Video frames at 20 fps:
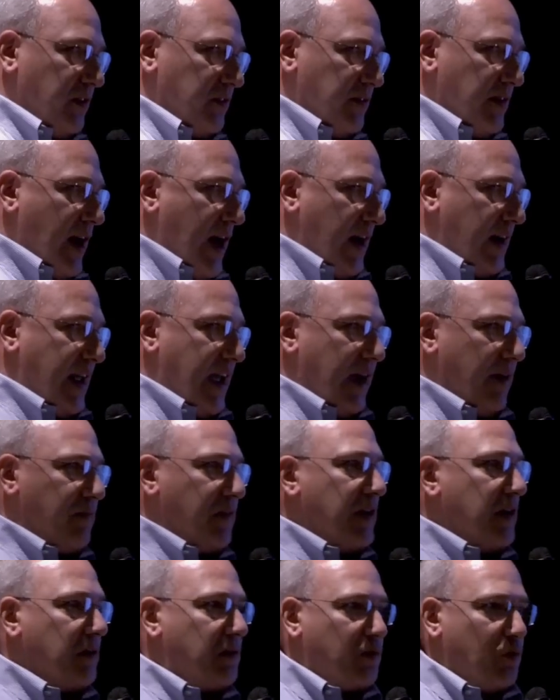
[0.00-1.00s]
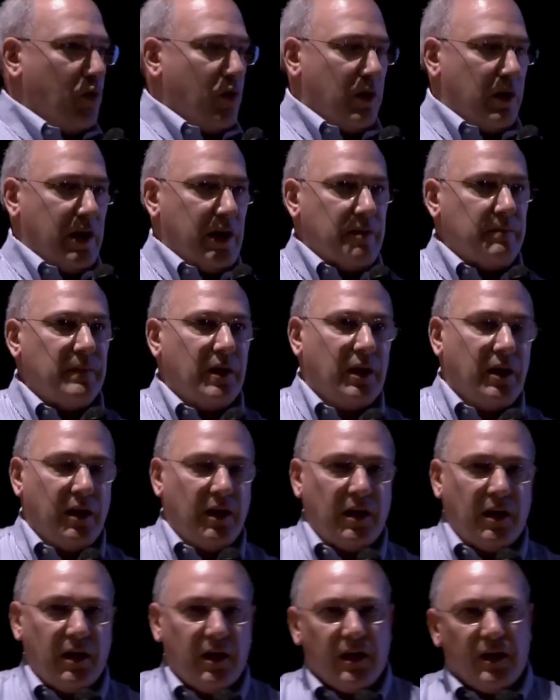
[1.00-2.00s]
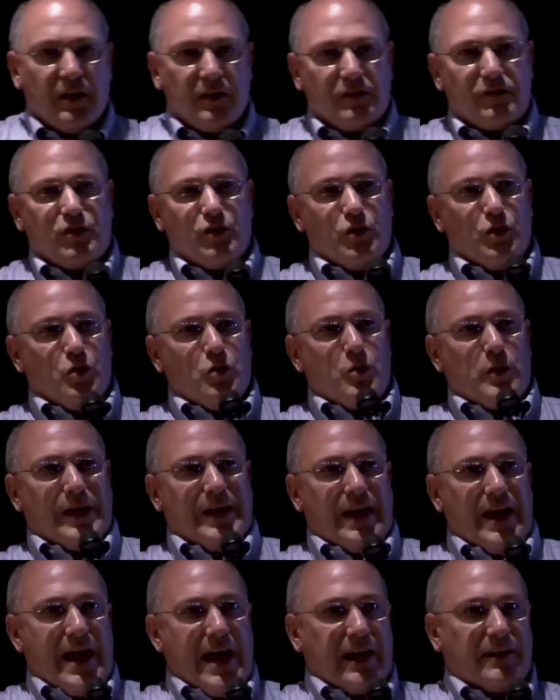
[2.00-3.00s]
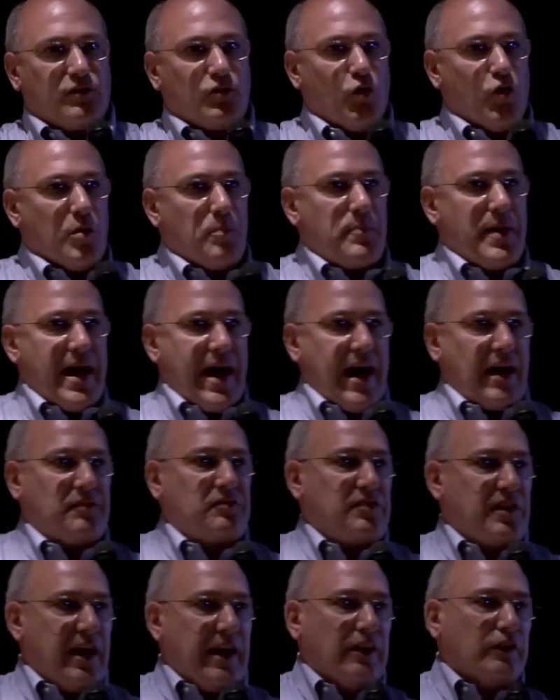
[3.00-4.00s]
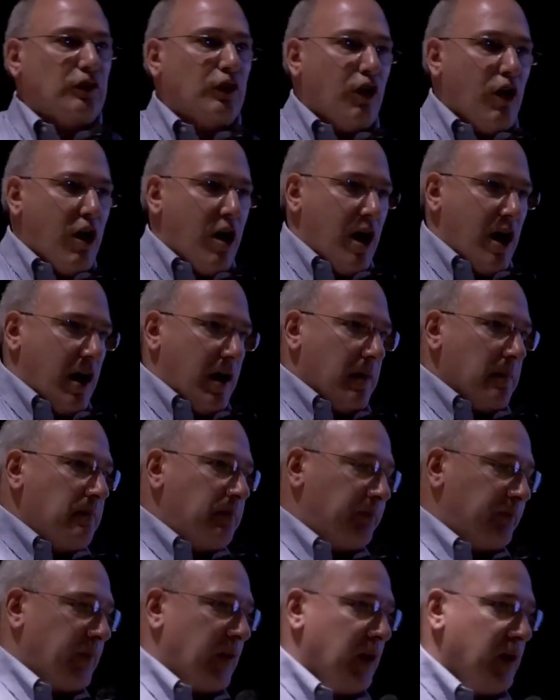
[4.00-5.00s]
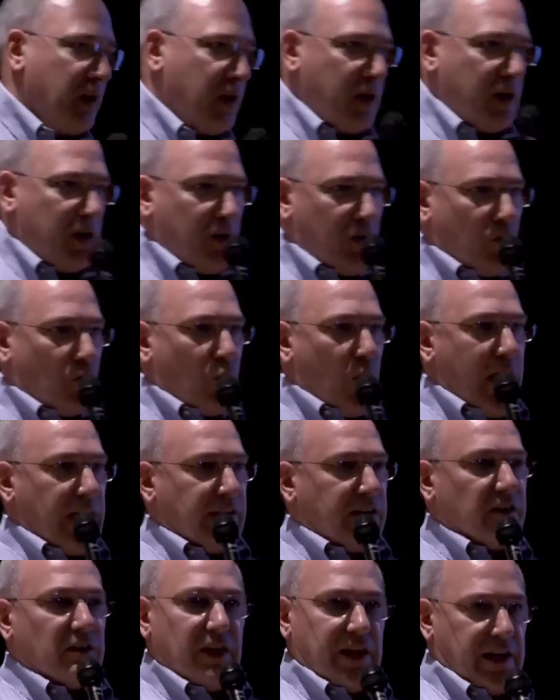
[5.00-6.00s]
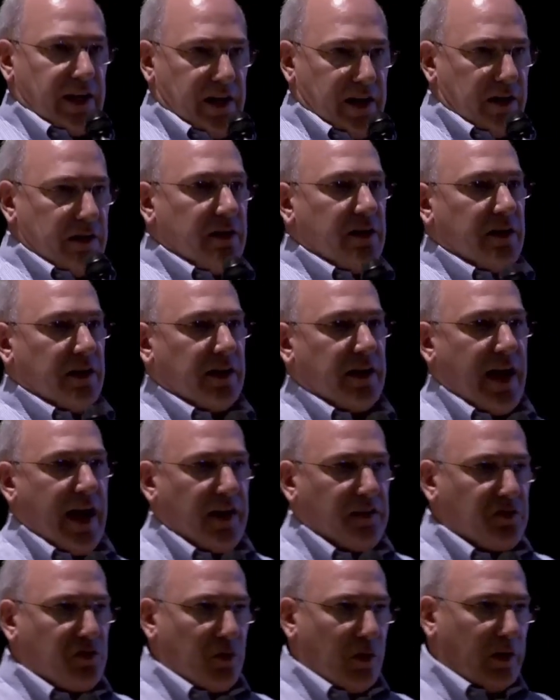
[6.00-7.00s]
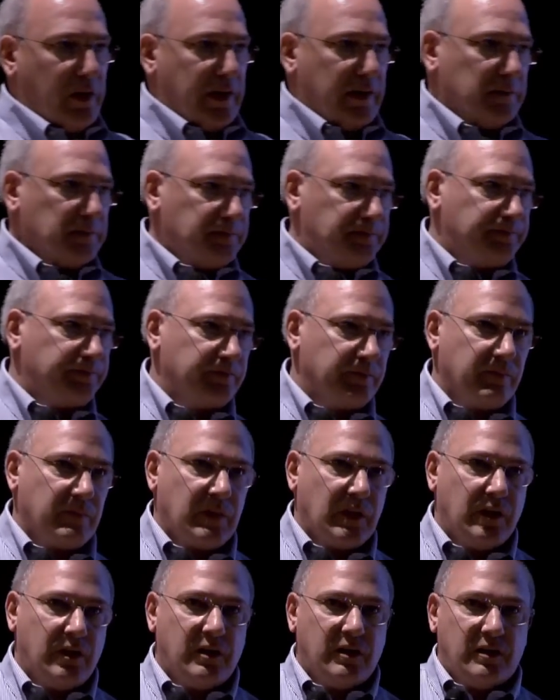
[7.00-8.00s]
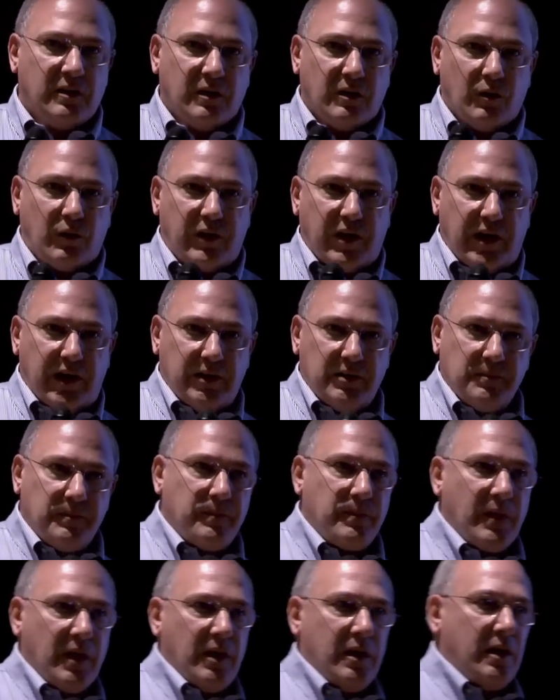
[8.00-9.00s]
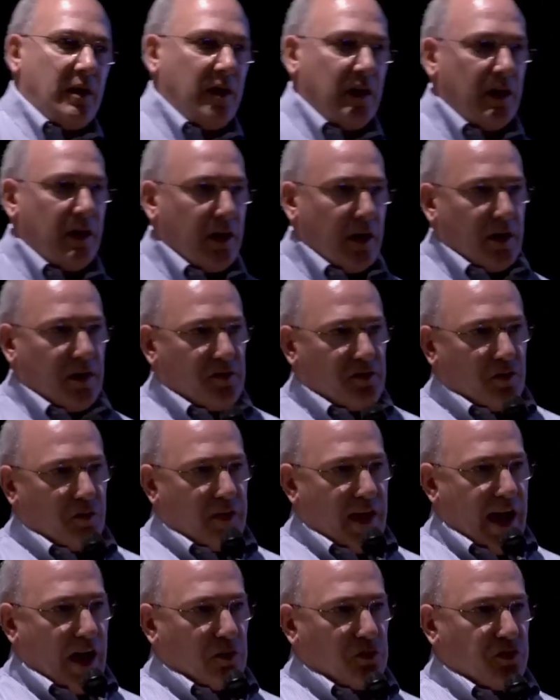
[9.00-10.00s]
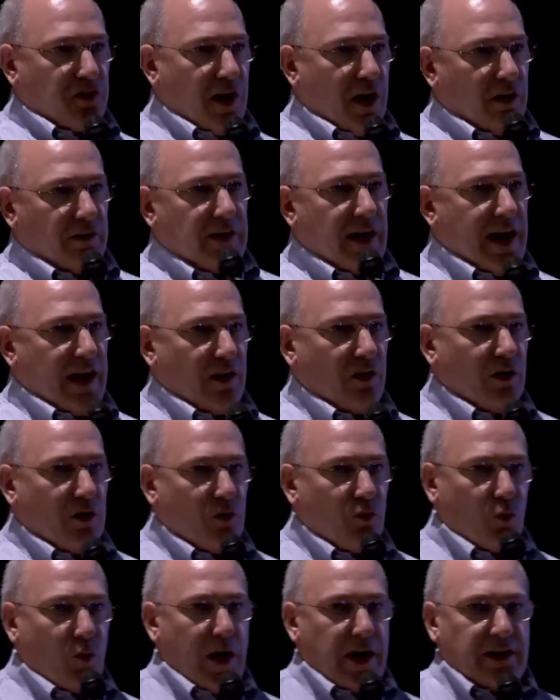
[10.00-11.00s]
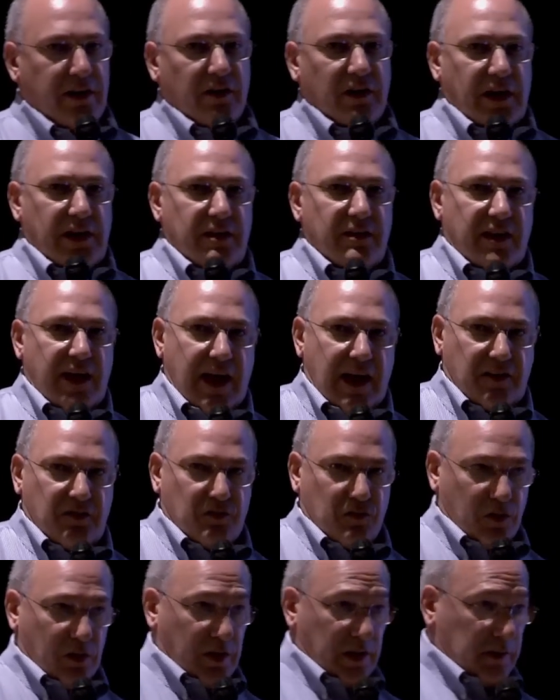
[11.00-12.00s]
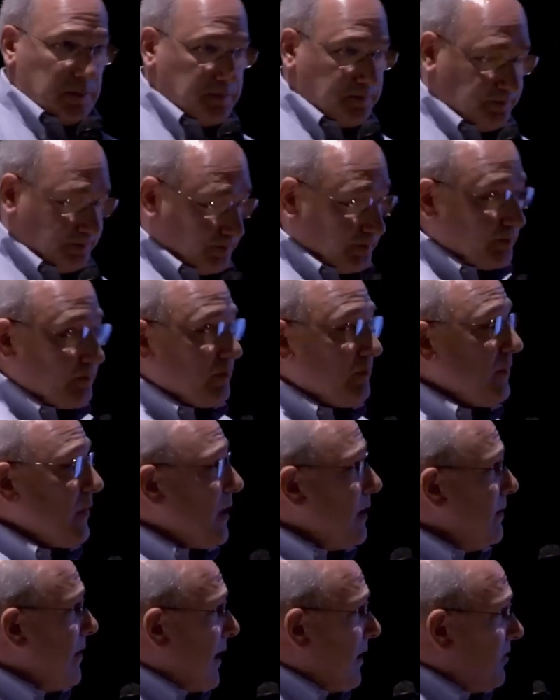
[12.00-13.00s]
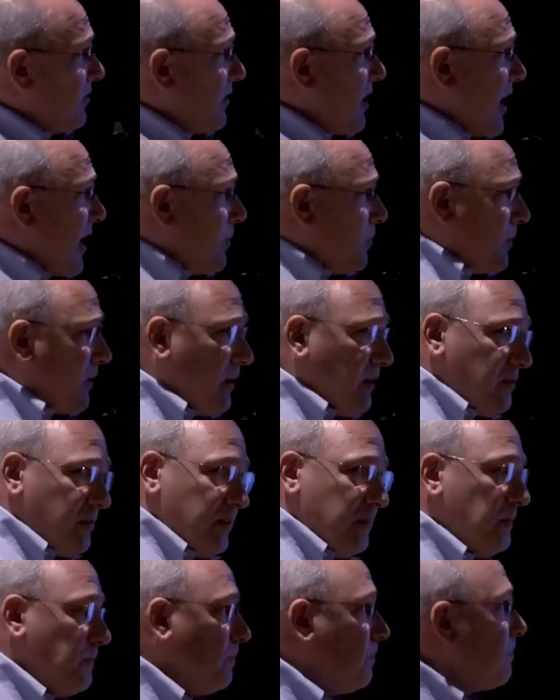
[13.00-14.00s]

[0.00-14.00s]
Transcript: does not have the authority to enact or pass a law regulating gas drilling. Okay? So thou shalt not regulate gas drilling. Next slide, please.